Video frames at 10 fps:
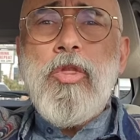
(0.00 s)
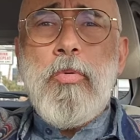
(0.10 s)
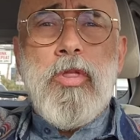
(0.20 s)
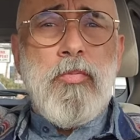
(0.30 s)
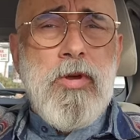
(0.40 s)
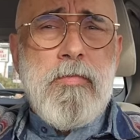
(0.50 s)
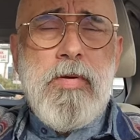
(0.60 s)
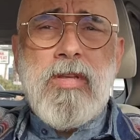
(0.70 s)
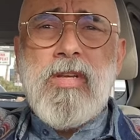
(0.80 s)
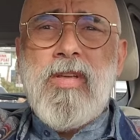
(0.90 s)
There were three
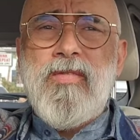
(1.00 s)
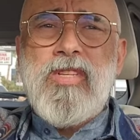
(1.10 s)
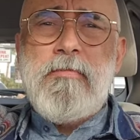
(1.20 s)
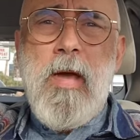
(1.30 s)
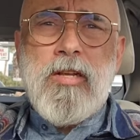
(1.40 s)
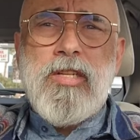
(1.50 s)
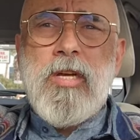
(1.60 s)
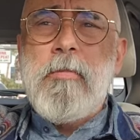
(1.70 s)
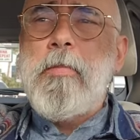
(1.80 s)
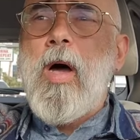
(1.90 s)
pieces of this
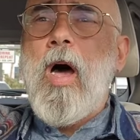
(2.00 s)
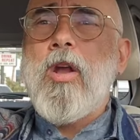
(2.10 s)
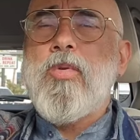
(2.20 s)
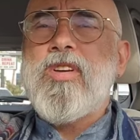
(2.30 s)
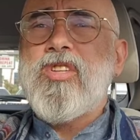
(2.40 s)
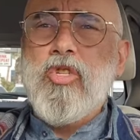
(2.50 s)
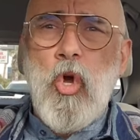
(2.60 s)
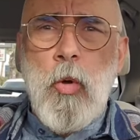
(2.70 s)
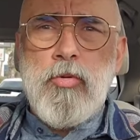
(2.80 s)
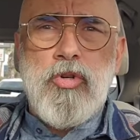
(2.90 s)
Mexican pottery
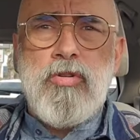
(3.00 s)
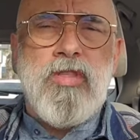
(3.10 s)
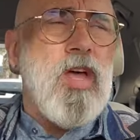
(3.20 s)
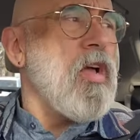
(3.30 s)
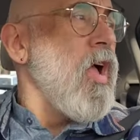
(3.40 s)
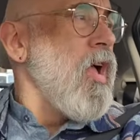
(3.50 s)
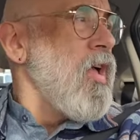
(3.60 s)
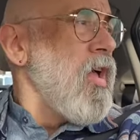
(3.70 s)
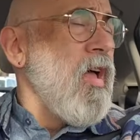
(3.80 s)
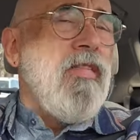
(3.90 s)
sculpture thing
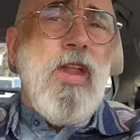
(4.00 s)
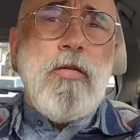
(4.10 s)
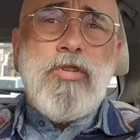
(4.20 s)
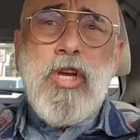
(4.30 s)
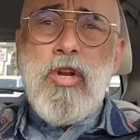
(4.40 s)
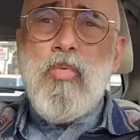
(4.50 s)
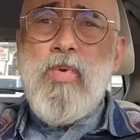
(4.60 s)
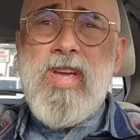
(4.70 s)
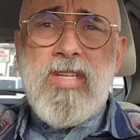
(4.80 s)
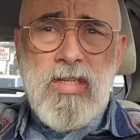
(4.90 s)
that I was going to
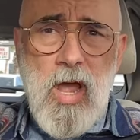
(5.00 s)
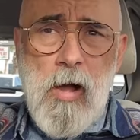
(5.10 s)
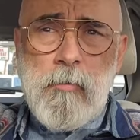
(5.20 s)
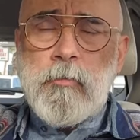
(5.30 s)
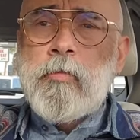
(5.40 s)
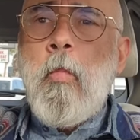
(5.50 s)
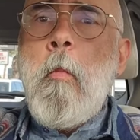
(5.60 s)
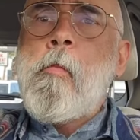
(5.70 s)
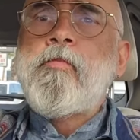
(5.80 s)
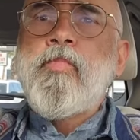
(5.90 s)
resell,
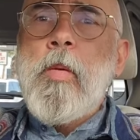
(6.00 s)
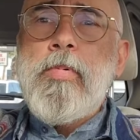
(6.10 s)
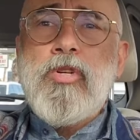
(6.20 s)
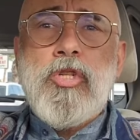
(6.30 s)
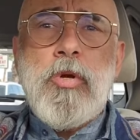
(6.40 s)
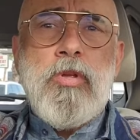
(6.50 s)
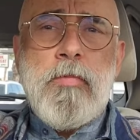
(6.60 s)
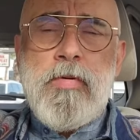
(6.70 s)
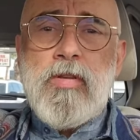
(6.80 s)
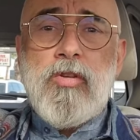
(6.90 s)
but two of
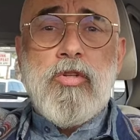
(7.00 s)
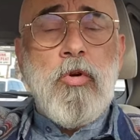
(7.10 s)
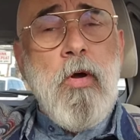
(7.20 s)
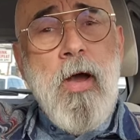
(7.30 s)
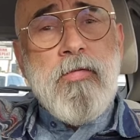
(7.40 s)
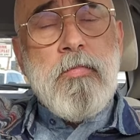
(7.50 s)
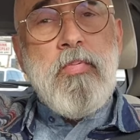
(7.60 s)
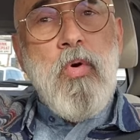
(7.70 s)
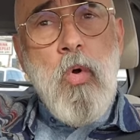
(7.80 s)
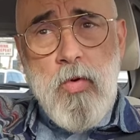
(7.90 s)
the pieces arrived
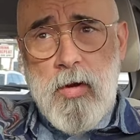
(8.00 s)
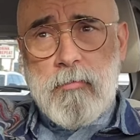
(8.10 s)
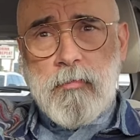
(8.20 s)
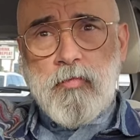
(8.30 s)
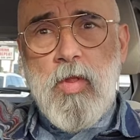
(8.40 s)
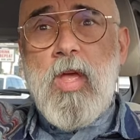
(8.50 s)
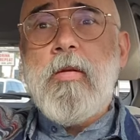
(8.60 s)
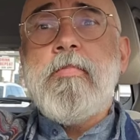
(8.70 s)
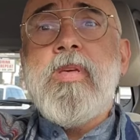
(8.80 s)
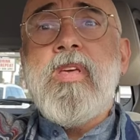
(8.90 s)
broken
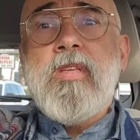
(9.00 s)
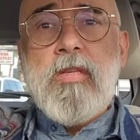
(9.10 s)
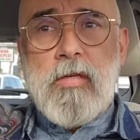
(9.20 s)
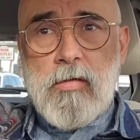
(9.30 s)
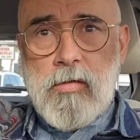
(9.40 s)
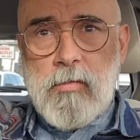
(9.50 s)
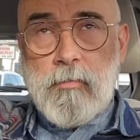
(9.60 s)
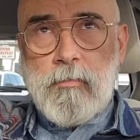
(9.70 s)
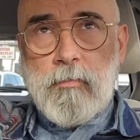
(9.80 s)
in pieces.